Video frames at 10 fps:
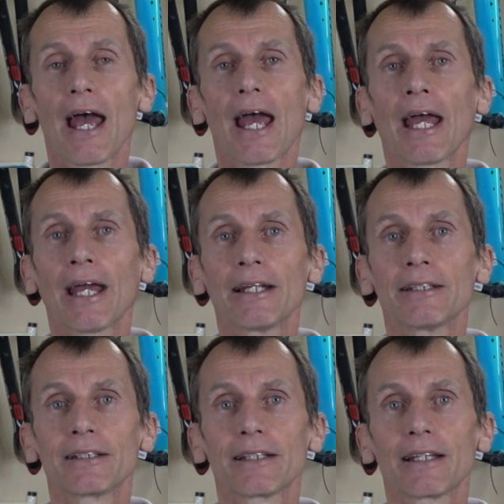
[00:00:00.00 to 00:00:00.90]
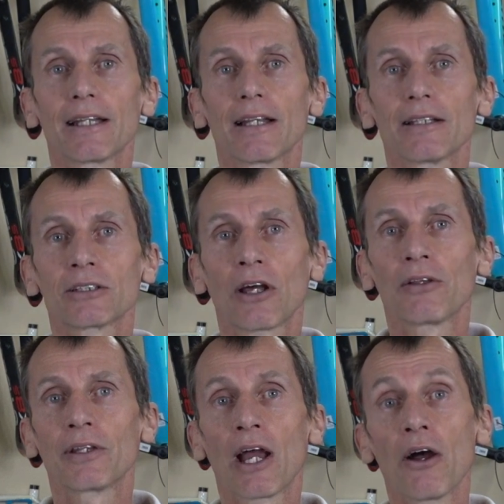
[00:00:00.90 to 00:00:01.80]
And
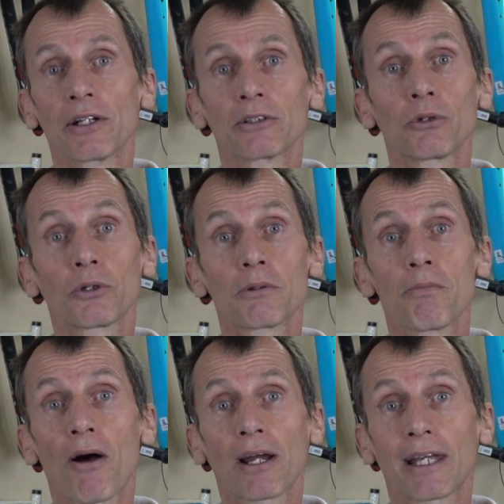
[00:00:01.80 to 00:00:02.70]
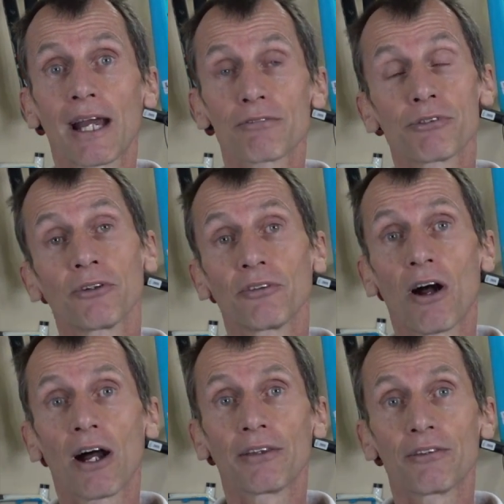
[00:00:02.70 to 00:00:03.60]
so the owner took the bike out for a
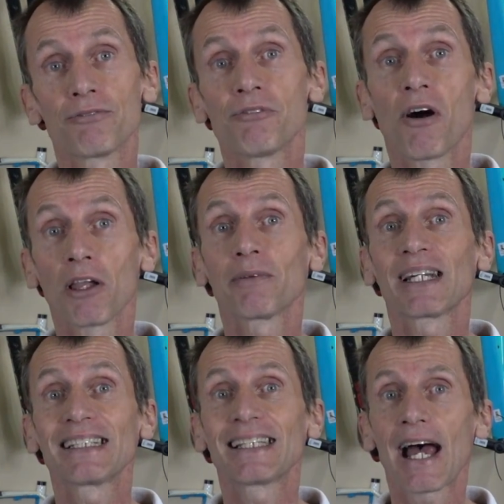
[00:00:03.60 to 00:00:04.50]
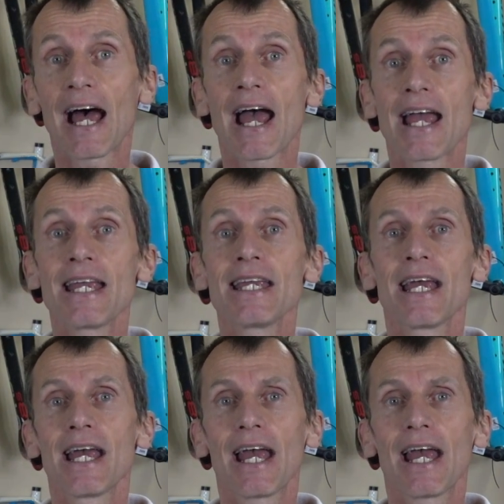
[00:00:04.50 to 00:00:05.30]
ride the following day,